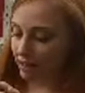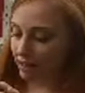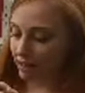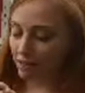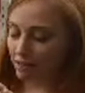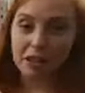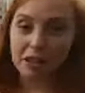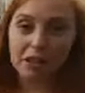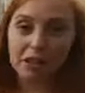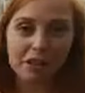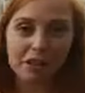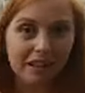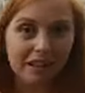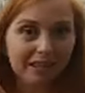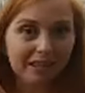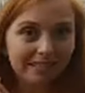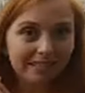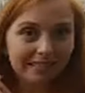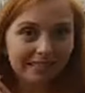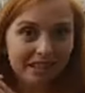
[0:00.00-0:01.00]
You can, know,
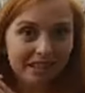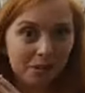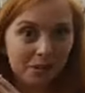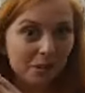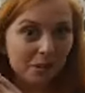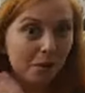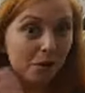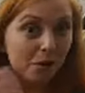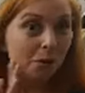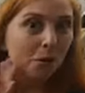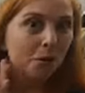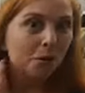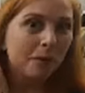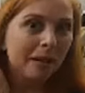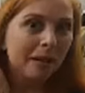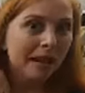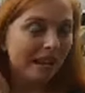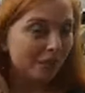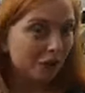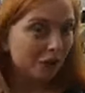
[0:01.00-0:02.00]
you can put
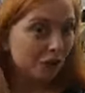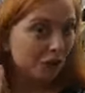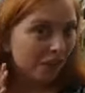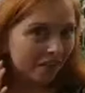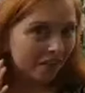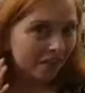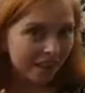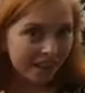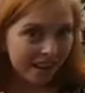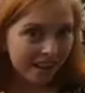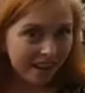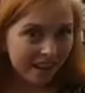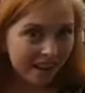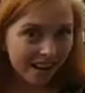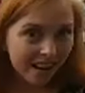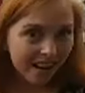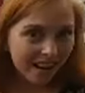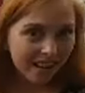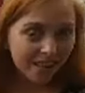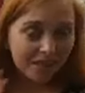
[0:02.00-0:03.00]
HTV on the
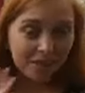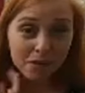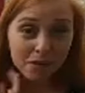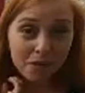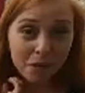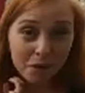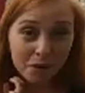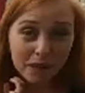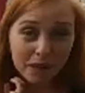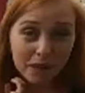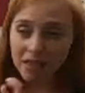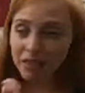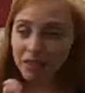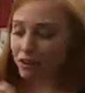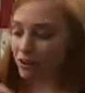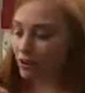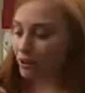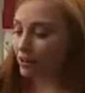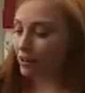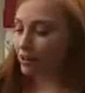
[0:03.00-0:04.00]
leather,
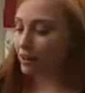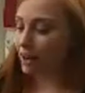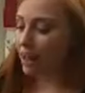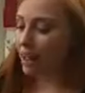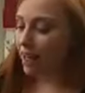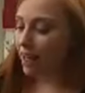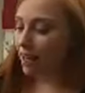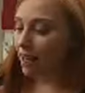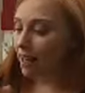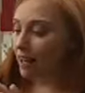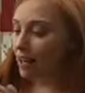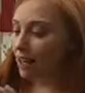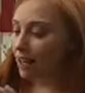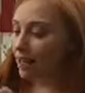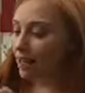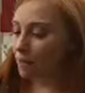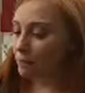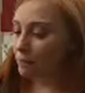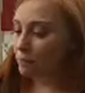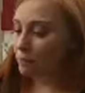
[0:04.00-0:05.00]
um,
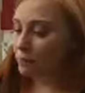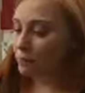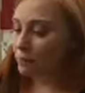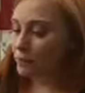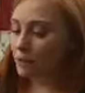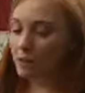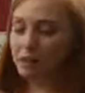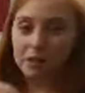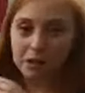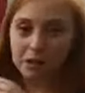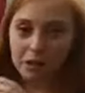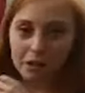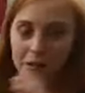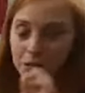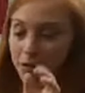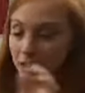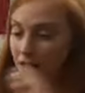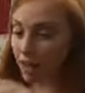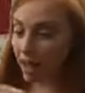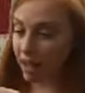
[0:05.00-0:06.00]
glitter, which I love
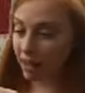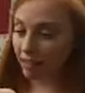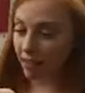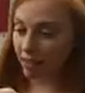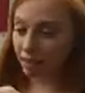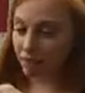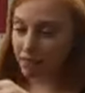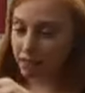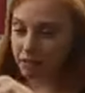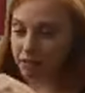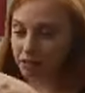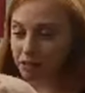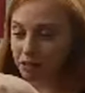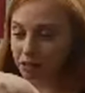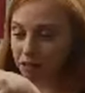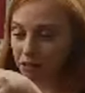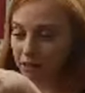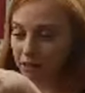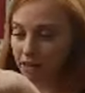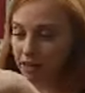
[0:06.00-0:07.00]
glitter HTV.
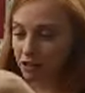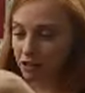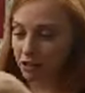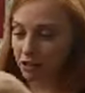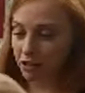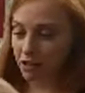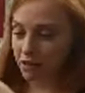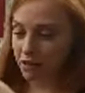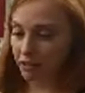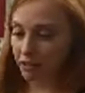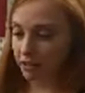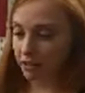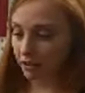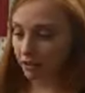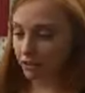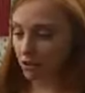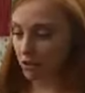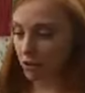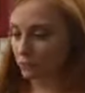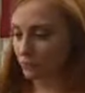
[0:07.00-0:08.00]
So
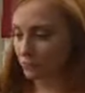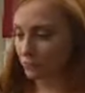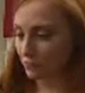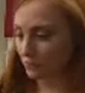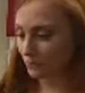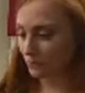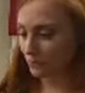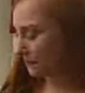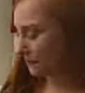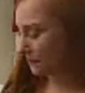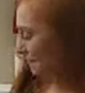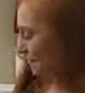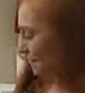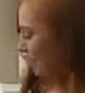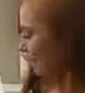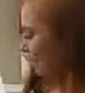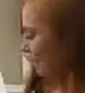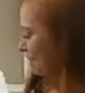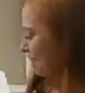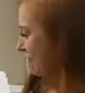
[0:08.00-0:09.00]
anyway,
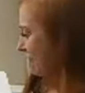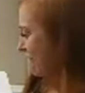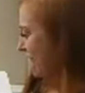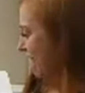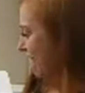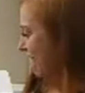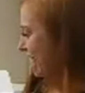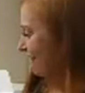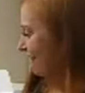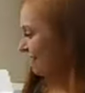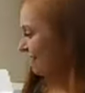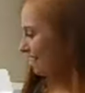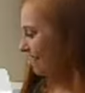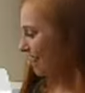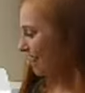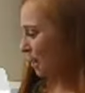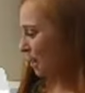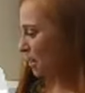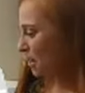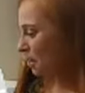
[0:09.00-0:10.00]
there you go. And of course,
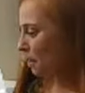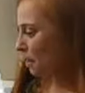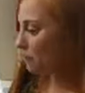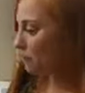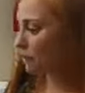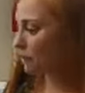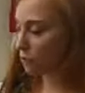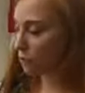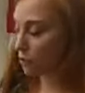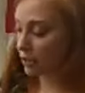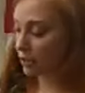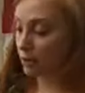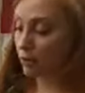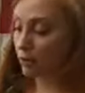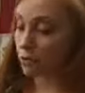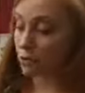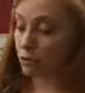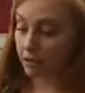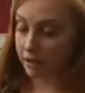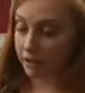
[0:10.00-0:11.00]
I would do the same thing to the
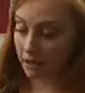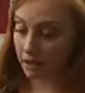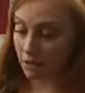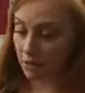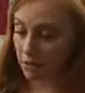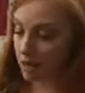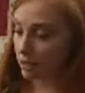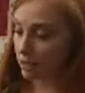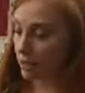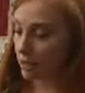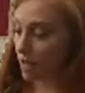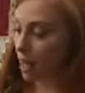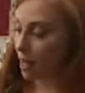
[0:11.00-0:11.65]
other one.